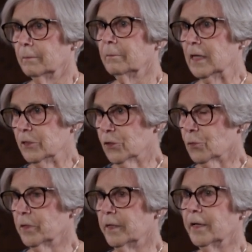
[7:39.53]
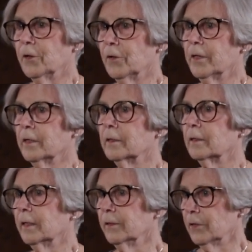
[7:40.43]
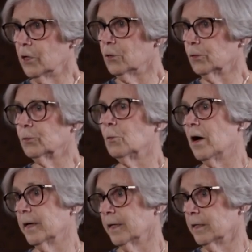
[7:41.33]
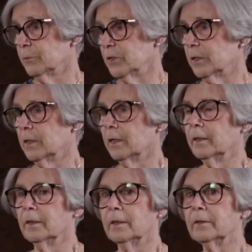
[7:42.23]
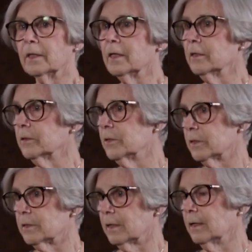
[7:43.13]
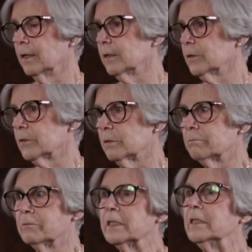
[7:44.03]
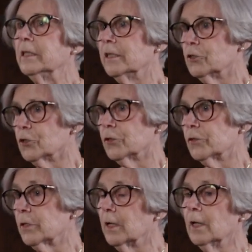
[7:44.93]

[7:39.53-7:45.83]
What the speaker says: Main Street area and the old YMCA. And the kids, as teenagers,